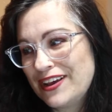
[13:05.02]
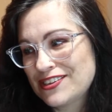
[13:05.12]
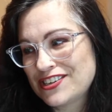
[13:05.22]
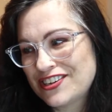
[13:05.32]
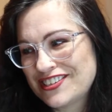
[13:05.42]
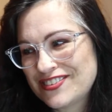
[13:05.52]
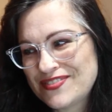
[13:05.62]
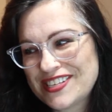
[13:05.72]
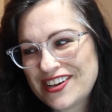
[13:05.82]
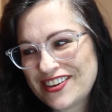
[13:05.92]
else hurts
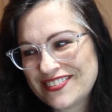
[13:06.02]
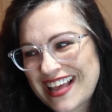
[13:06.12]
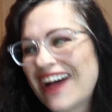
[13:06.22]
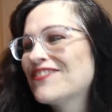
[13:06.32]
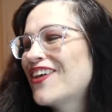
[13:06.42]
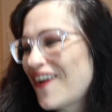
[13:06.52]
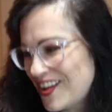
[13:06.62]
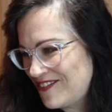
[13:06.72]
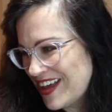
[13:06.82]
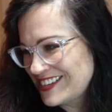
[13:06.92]
themselves, I'm
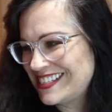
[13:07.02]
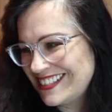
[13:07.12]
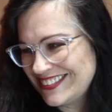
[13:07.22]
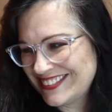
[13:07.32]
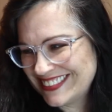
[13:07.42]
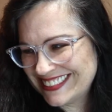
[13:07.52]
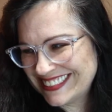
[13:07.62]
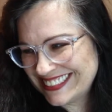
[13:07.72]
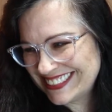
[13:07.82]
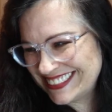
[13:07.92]
talking about you.
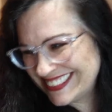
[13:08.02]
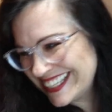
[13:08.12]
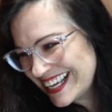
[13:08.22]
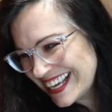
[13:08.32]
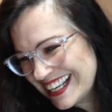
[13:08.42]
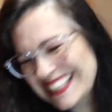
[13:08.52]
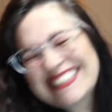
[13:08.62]
Stop.